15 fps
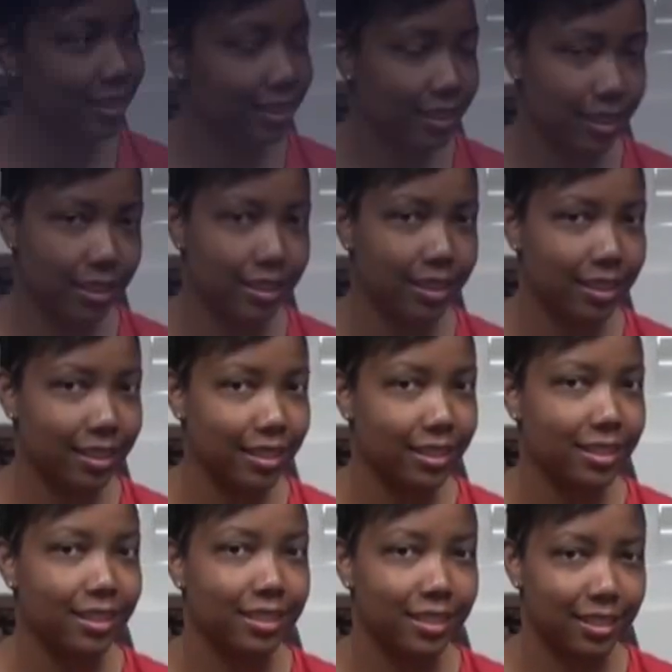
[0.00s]

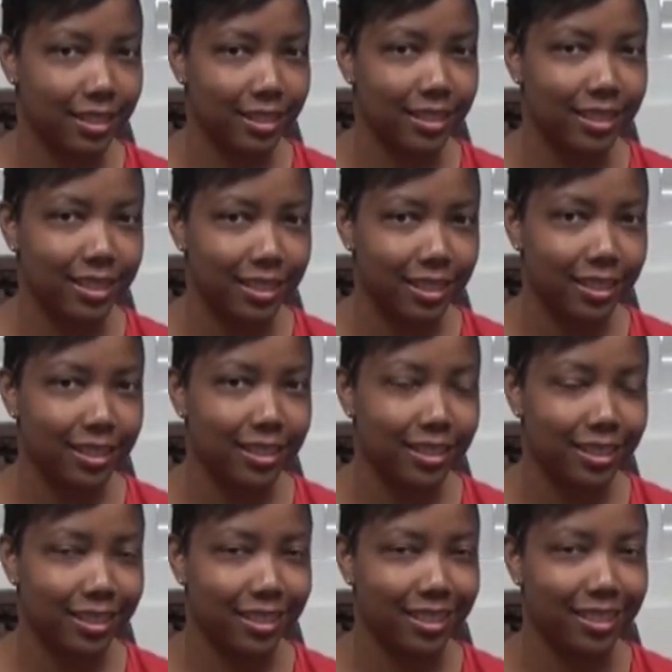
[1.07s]

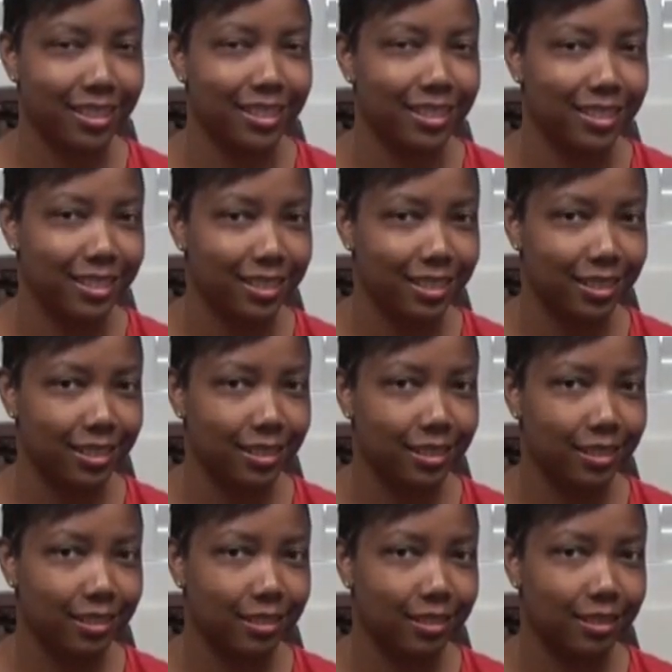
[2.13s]

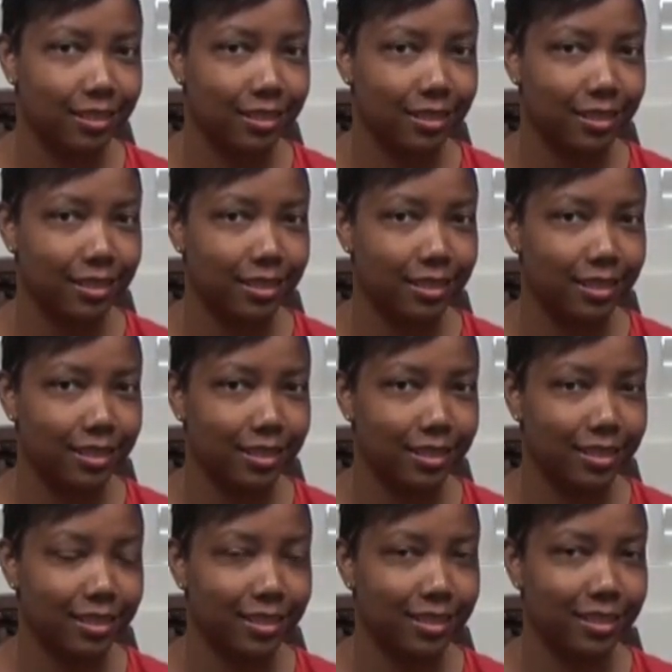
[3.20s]

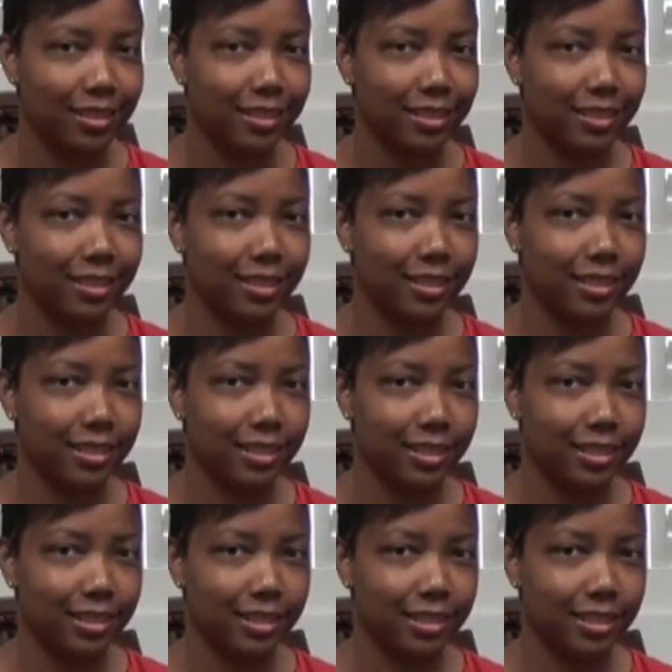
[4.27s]

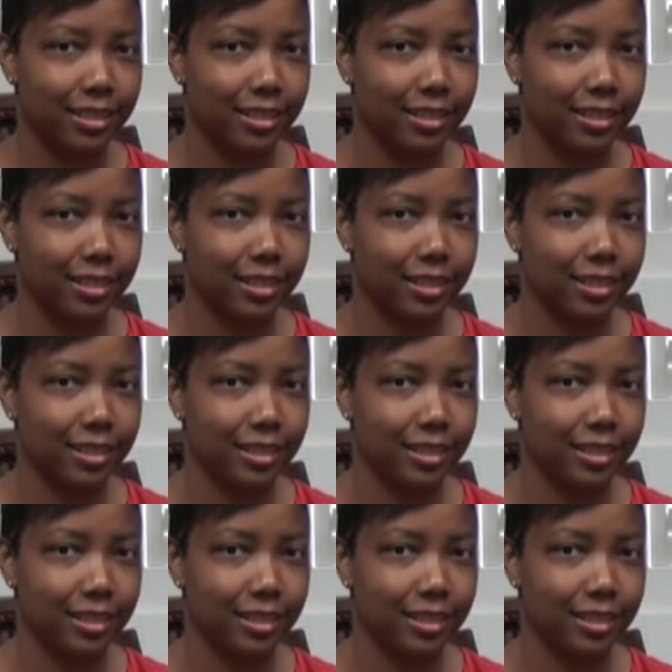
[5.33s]
No words are spoken by the person on screen.